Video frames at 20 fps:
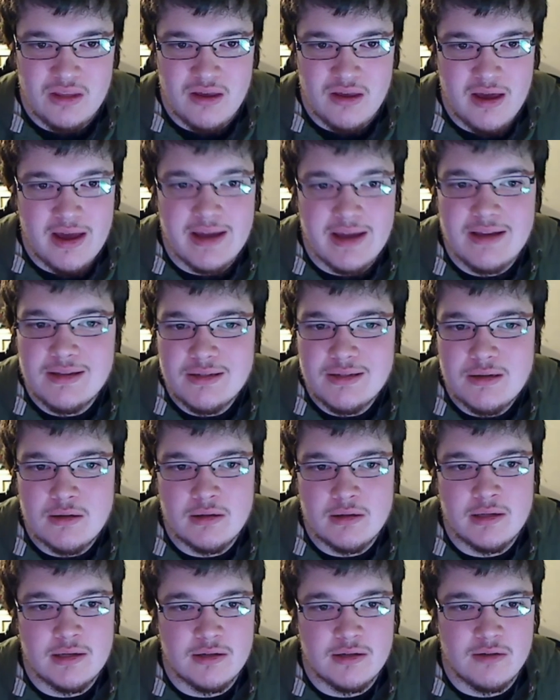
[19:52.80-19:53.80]
I could
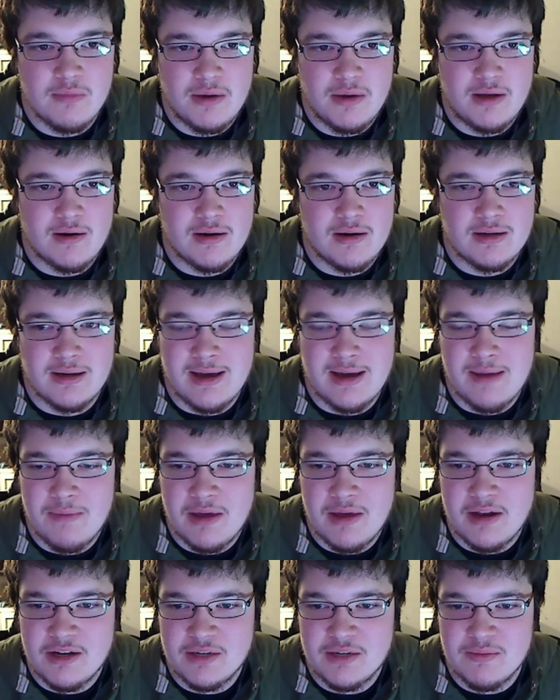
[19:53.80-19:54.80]
certainly do better at time
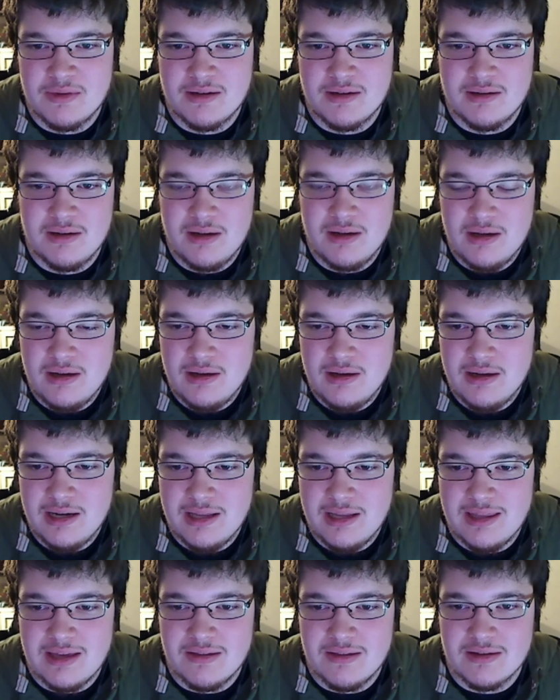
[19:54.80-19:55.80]
management. And I
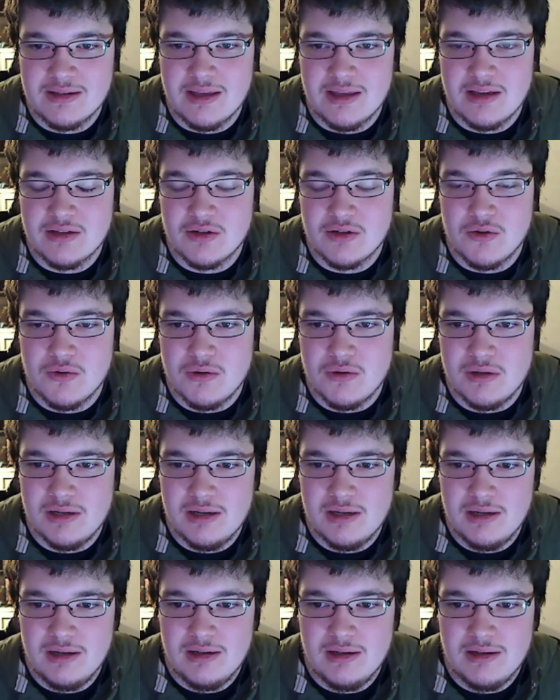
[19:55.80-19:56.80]
think this thing's cool,
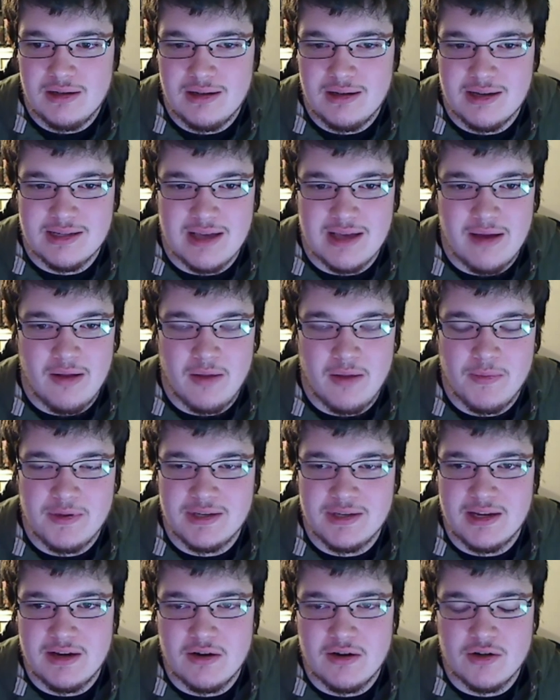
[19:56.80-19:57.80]
because I'll be
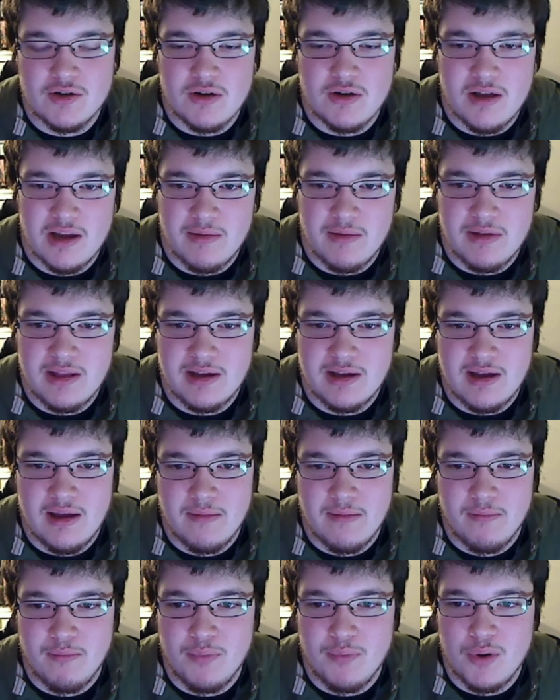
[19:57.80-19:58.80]
sitting here drawing and be like,
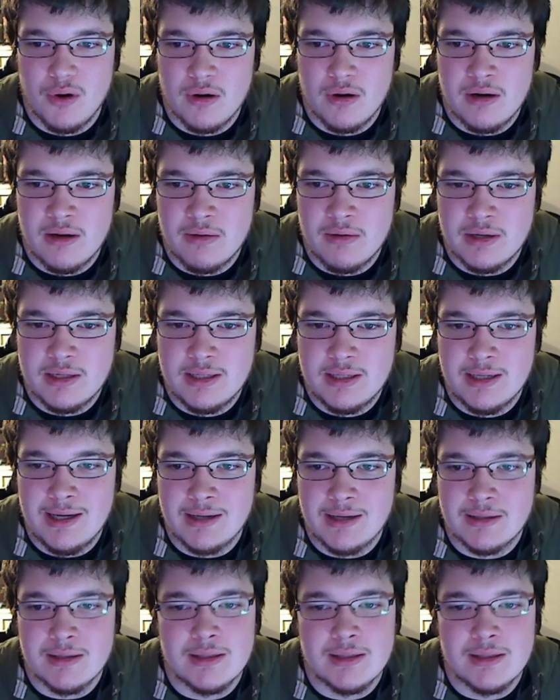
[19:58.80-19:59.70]
I'm bored and I want to talk to